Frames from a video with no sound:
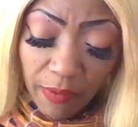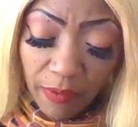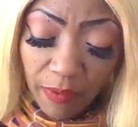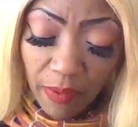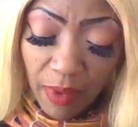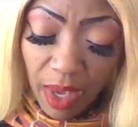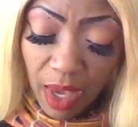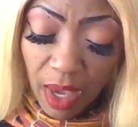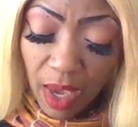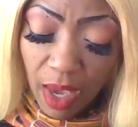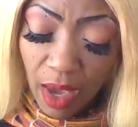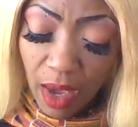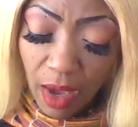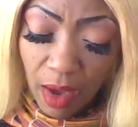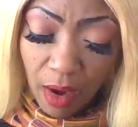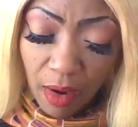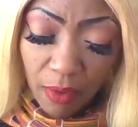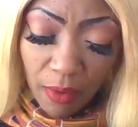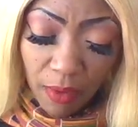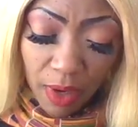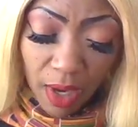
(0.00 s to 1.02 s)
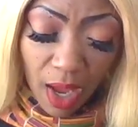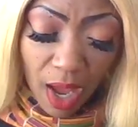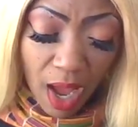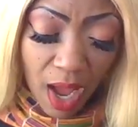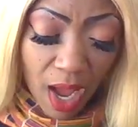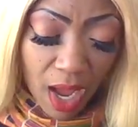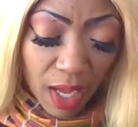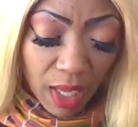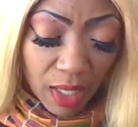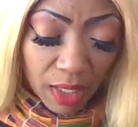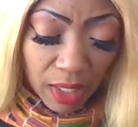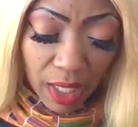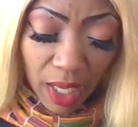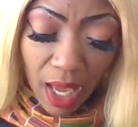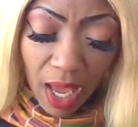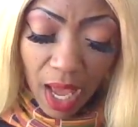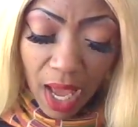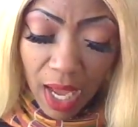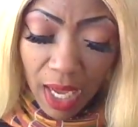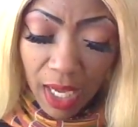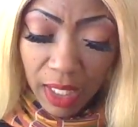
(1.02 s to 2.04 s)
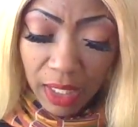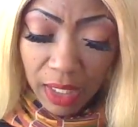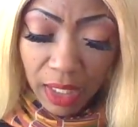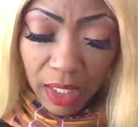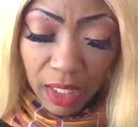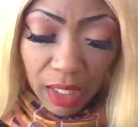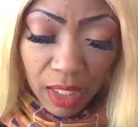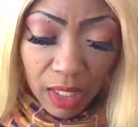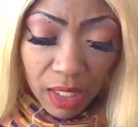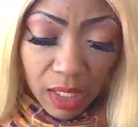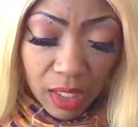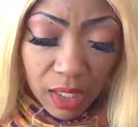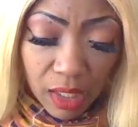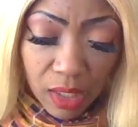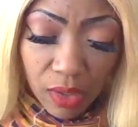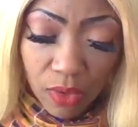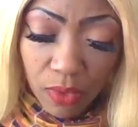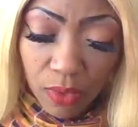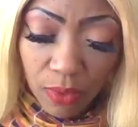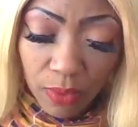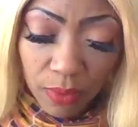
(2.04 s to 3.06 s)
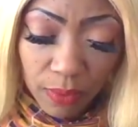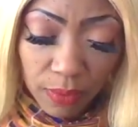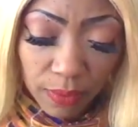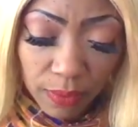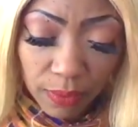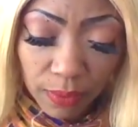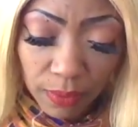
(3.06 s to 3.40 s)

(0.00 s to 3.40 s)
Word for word: very highly, highly in tune.